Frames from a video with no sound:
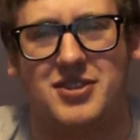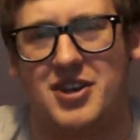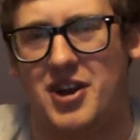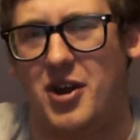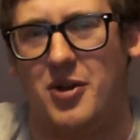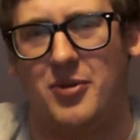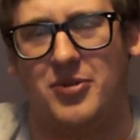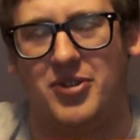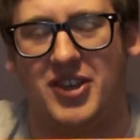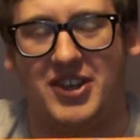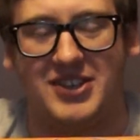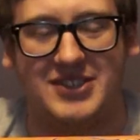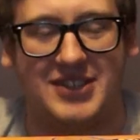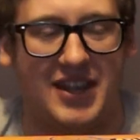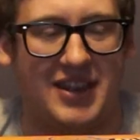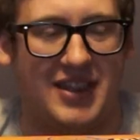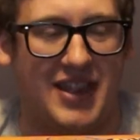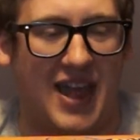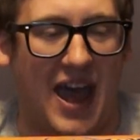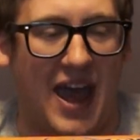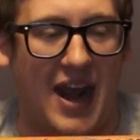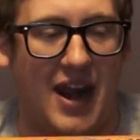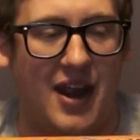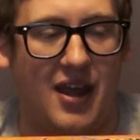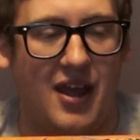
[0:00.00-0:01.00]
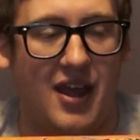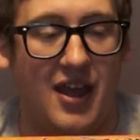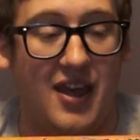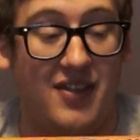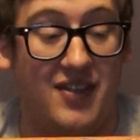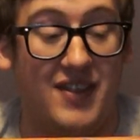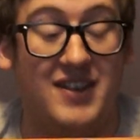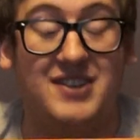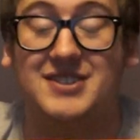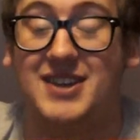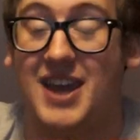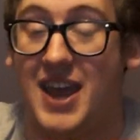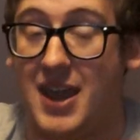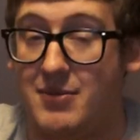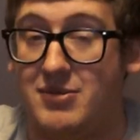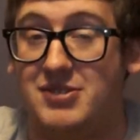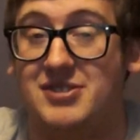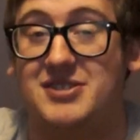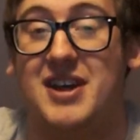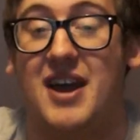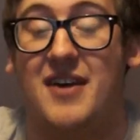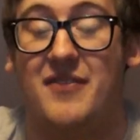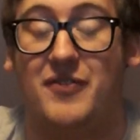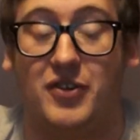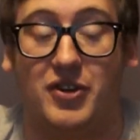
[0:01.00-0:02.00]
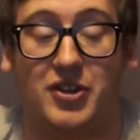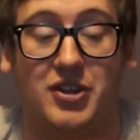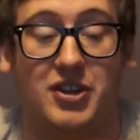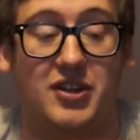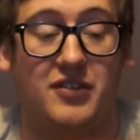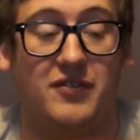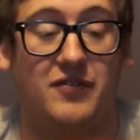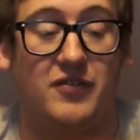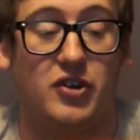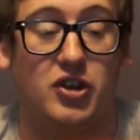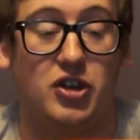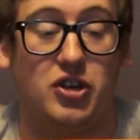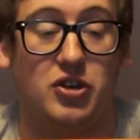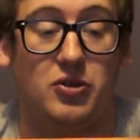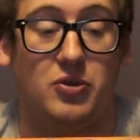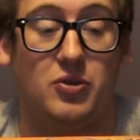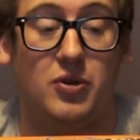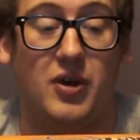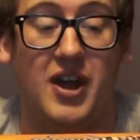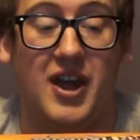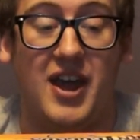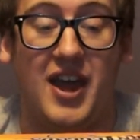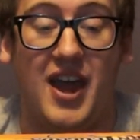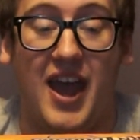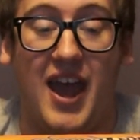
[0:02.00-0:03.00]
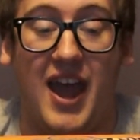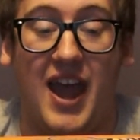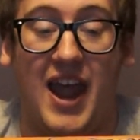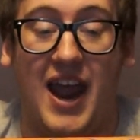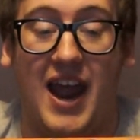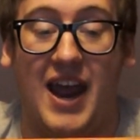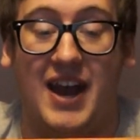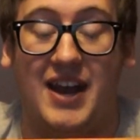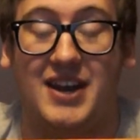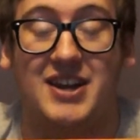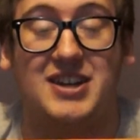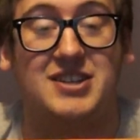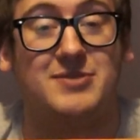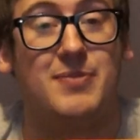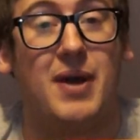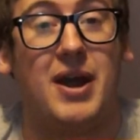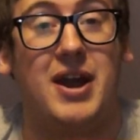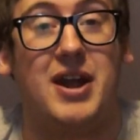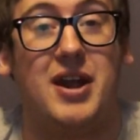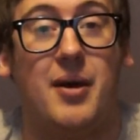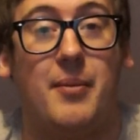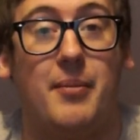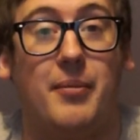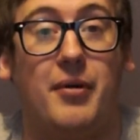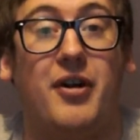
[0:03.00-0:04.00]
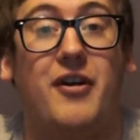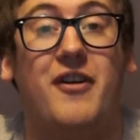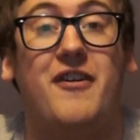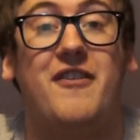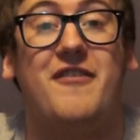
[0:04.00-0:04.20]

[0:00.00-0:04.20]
you know things like that, this game is definitely for you. And it is my number